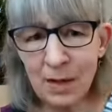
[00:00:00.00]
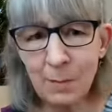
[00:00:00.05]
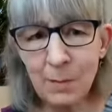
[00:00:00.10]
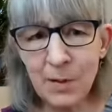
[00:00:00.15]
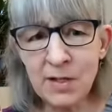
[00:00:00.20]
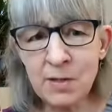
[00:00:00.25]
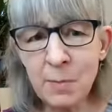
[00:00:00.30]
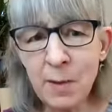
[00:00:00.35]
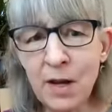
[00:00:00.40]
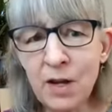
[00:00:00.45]

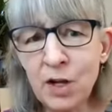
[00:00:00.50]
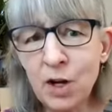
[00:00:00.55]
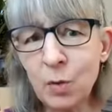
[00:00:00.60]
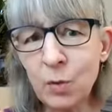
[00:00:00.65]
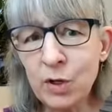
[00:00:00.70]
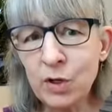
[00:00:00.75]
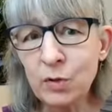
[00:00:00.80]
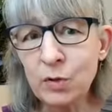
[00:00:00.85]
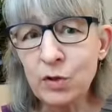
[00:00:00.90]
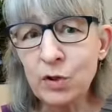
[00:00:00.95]
But depending on
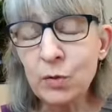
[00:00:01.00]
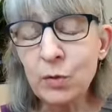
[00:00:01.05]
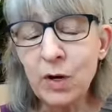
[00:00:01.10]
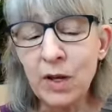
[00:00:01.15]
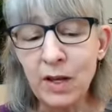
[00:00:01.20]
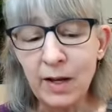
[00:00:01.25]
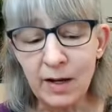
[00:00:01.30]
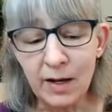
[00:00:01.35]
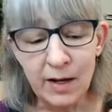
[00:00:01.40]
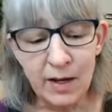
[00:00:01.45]
what you're
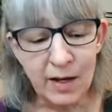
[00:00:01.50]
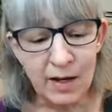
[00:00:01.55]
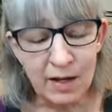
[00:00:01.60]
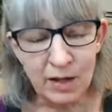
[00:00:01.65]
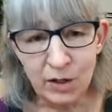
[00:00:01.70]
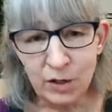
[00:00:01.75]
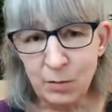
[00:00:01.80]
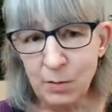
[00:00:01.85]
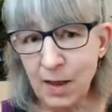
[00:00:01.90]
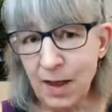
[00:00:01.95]
doing,
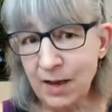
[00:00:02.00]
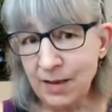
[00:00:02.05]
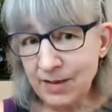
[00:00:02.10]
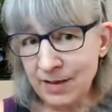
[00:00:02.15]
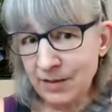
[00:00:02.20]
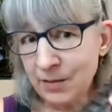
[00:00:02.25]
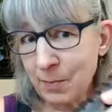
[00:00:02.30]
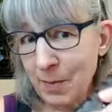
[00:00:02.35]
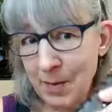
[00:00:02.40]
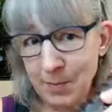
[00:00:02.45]

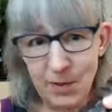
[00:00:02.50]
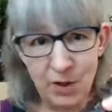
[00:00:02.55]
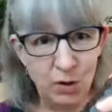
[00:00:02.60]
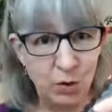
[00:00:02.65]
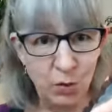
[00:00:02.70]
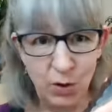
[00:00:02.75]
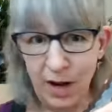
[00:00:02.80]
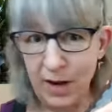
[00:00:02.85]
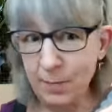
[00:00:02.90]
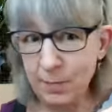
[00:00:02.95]
this may be a
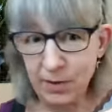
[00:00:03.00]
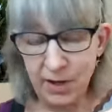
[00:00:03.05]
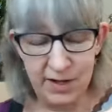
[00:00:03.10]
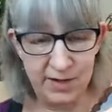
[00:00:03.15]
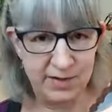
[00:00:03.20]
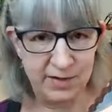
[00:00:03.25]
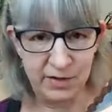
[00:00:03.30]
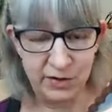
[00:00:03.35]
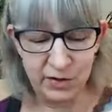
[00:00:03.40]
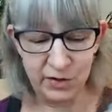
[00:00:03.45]
great
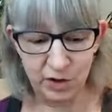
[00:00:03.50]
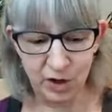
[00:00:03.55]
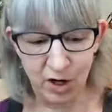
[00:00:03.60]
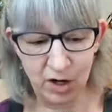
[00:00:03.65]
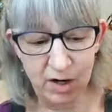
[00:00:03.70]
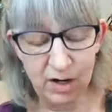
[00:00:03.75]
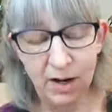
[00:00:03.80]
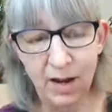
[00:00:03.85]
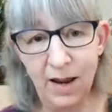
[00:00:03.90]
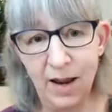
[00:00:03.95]
place to
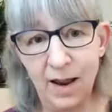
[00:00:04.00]
start,